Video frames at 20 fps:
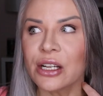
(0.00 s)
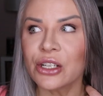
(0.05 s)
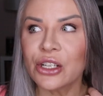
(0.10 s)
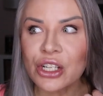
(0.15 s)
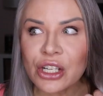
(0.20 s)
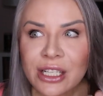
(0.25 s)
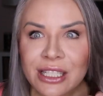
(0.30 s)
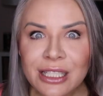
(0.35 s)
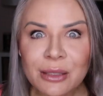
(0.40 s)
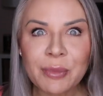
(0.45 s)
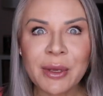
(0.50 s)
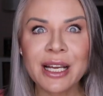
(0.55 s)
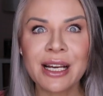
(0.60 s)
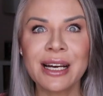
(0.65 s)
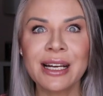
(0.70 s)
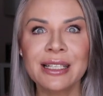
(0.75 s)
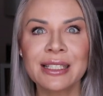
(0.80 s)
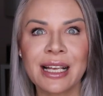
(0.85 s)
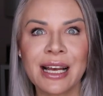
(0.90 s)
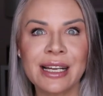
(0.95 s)
just
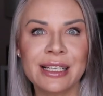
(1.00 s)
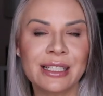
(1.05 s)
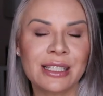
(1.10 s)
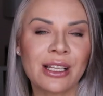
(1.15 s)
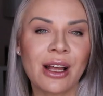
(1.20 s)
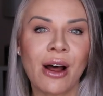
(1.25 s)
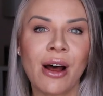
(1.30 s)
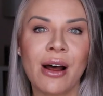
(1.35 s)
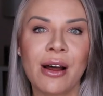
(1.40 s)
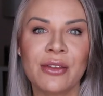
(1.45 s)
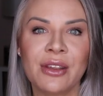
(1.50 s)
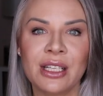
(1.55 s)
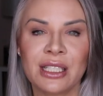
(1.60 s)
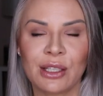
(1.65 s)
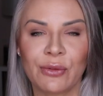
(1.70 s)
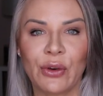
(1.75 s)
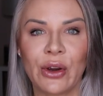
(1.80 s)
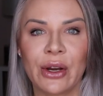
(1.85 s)
because I saw these